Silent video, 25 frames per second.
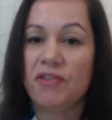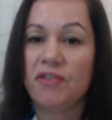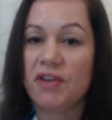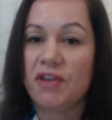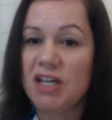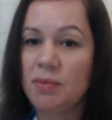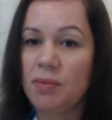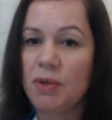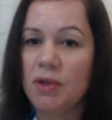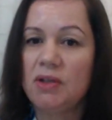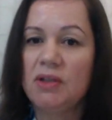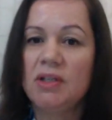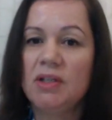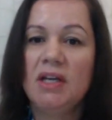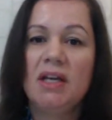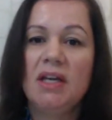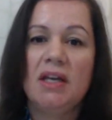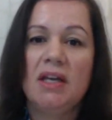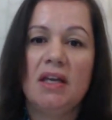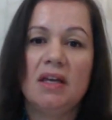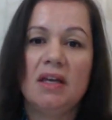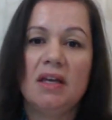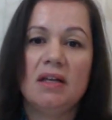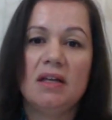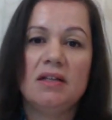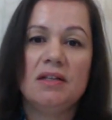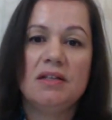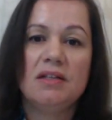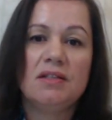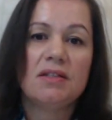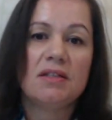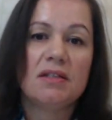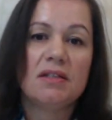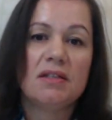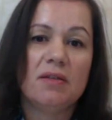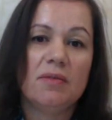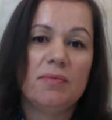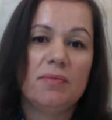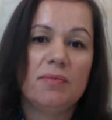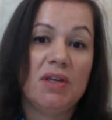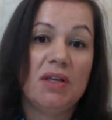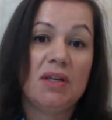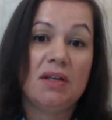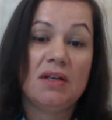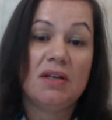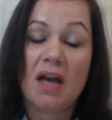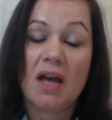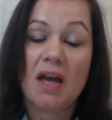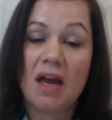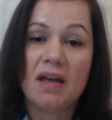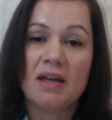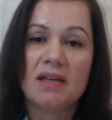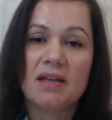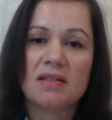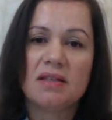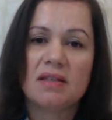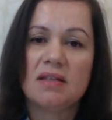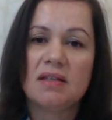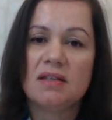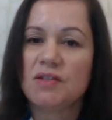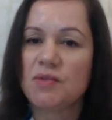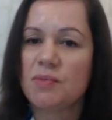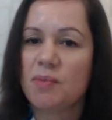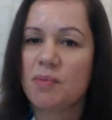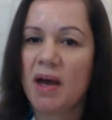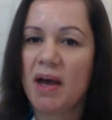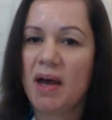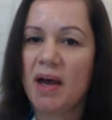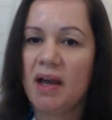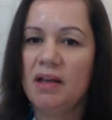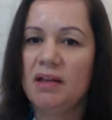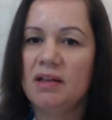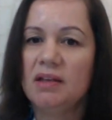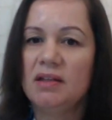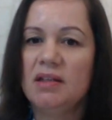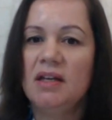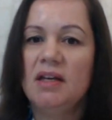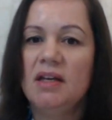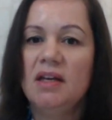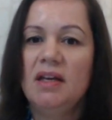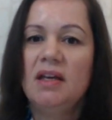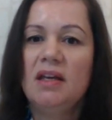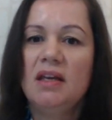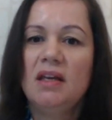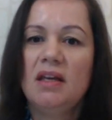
available and be nice and smile.